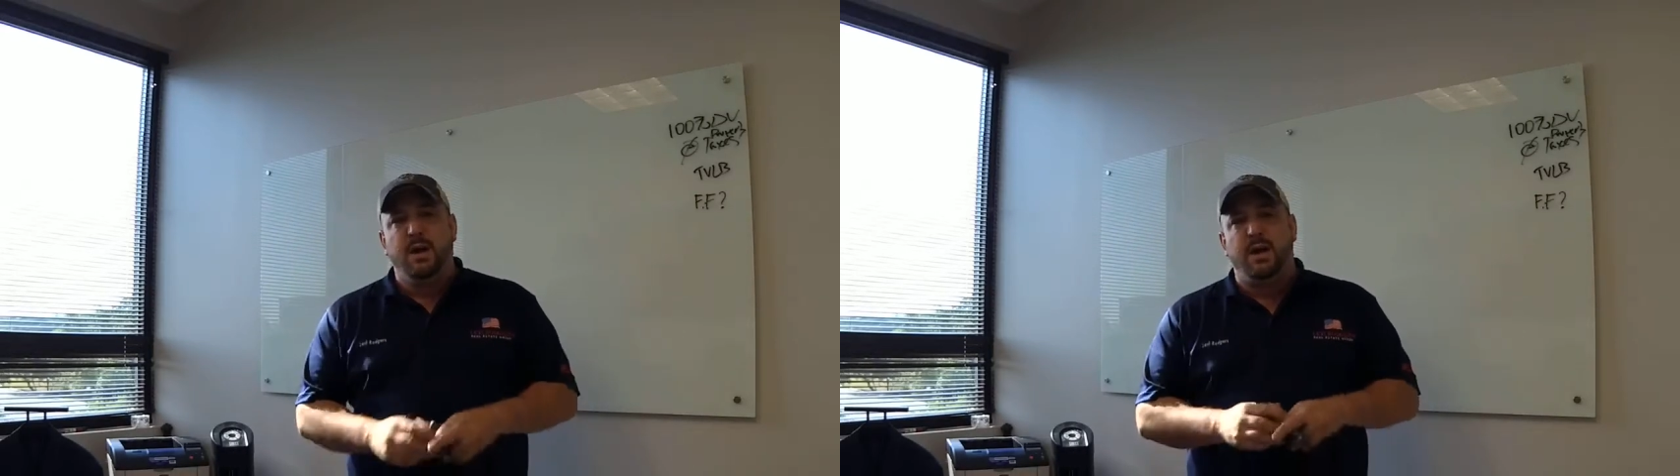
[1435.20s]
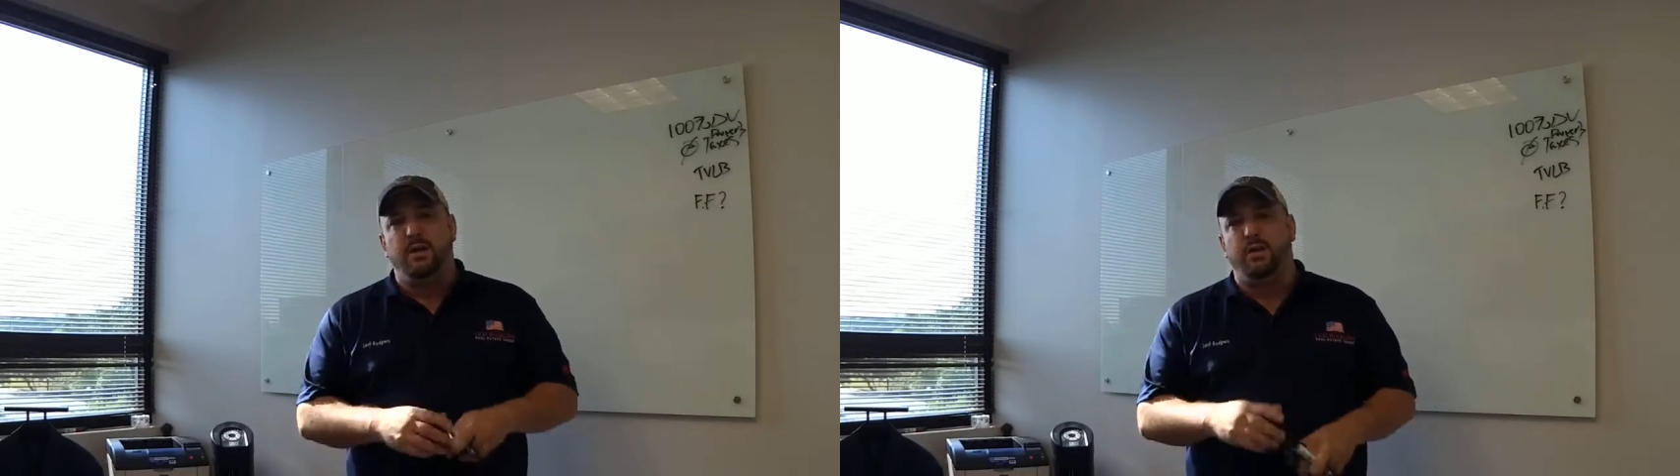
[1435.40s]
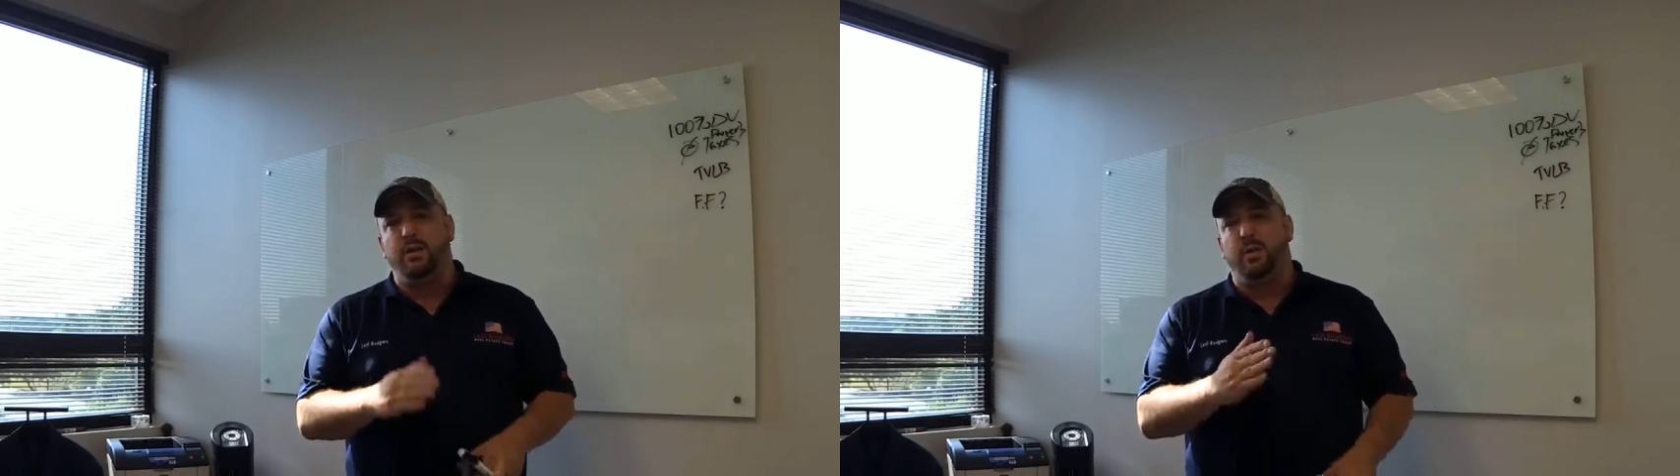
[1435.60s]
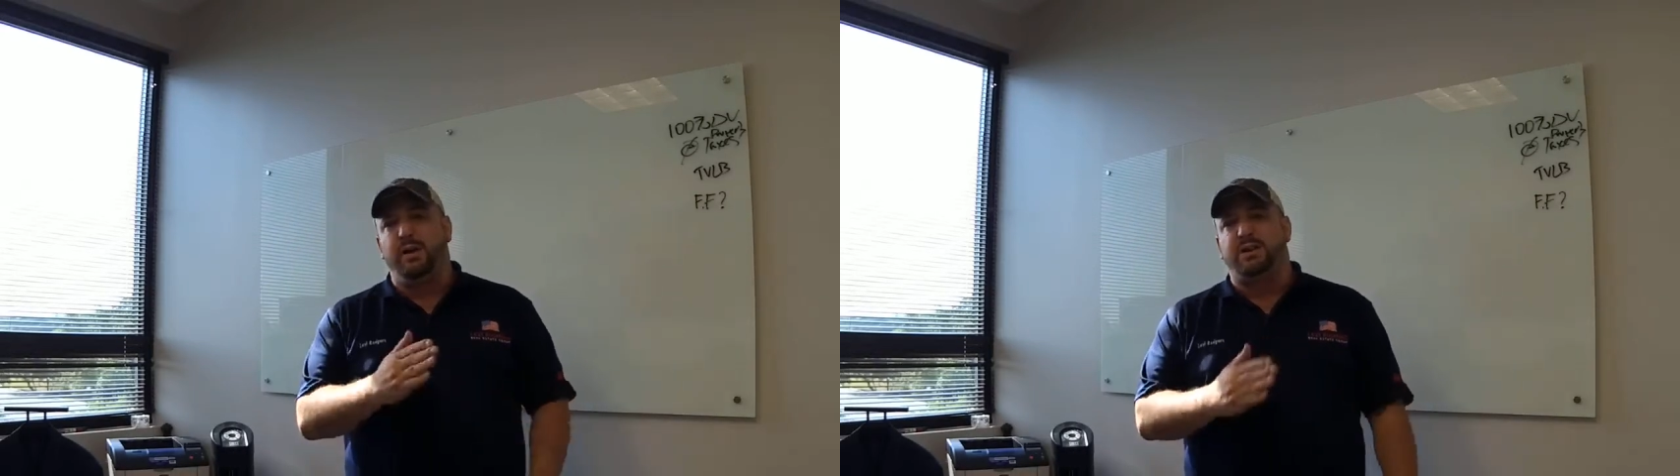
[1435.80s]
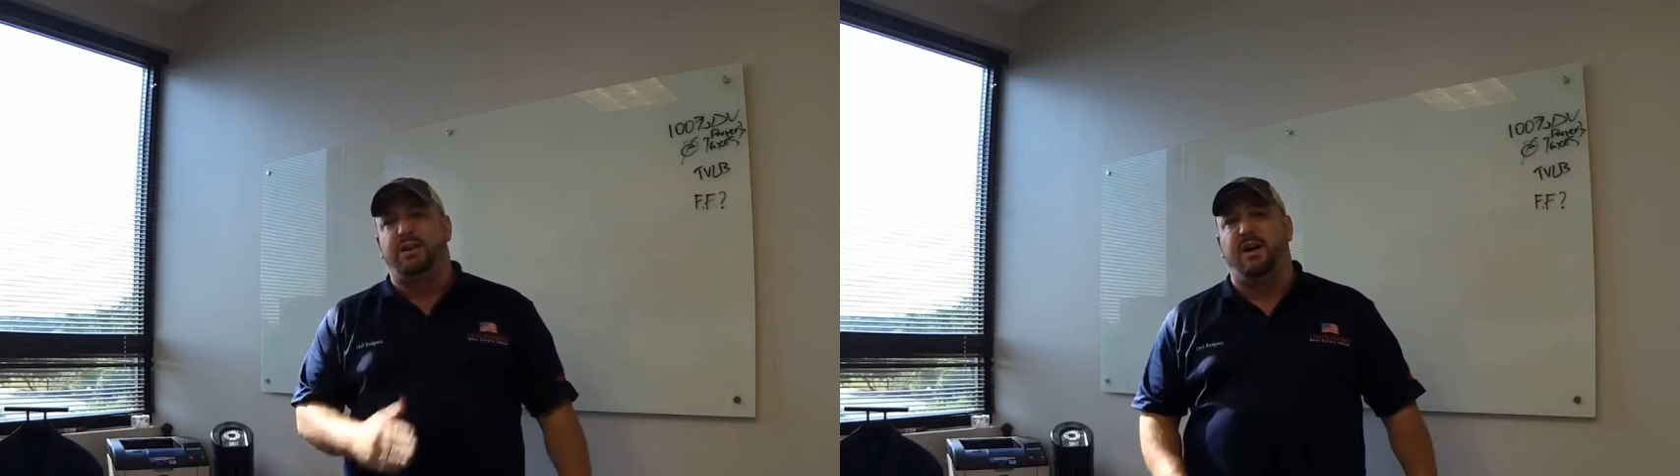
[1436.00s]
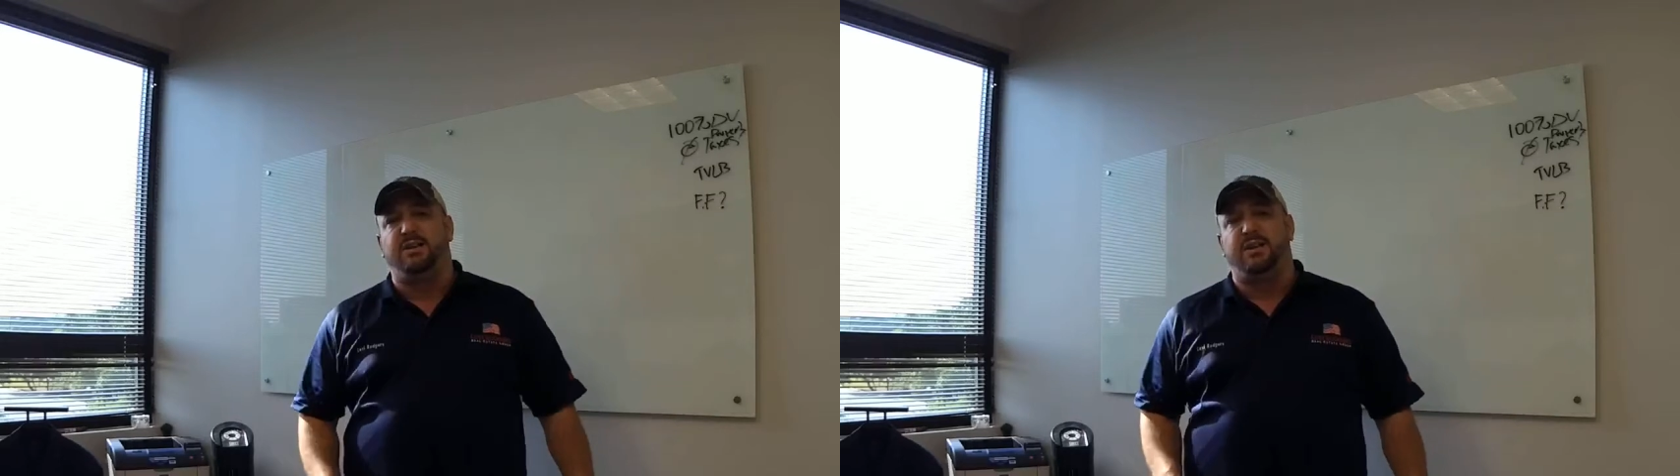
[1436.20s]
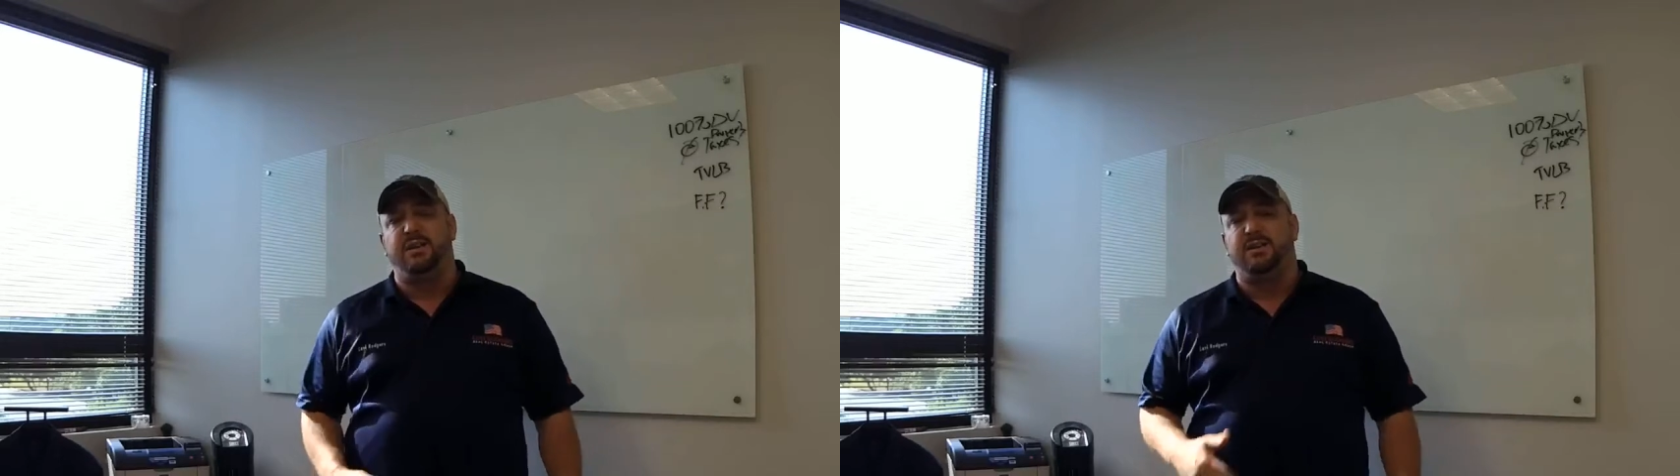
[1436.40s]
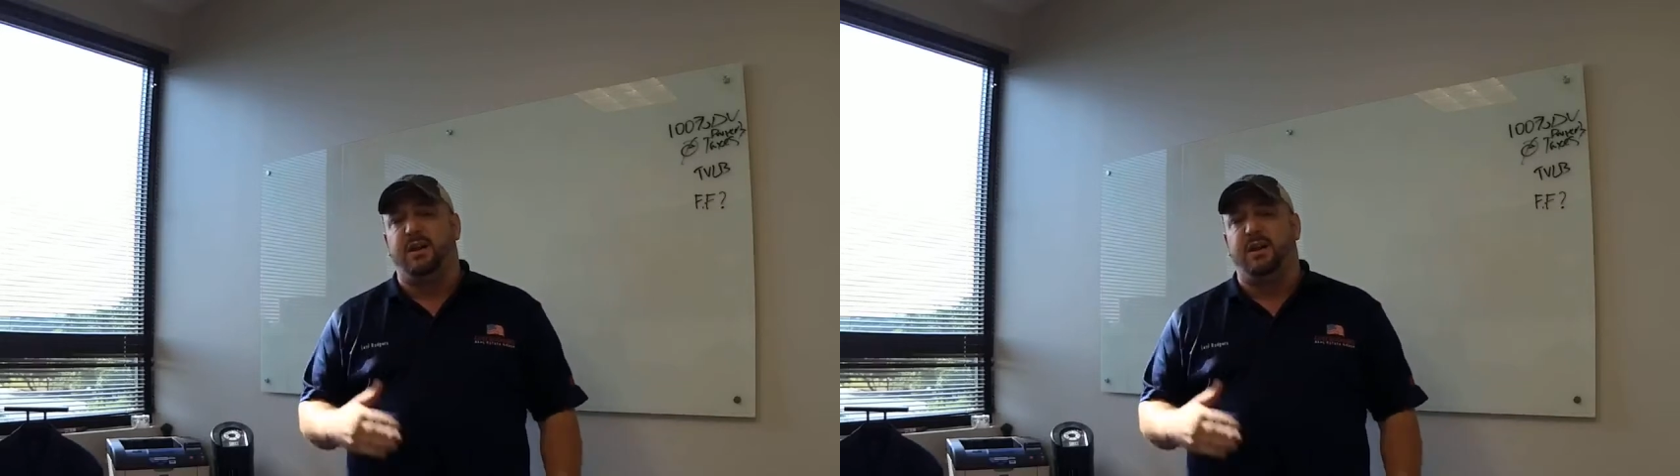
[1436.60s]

the only one that's constant is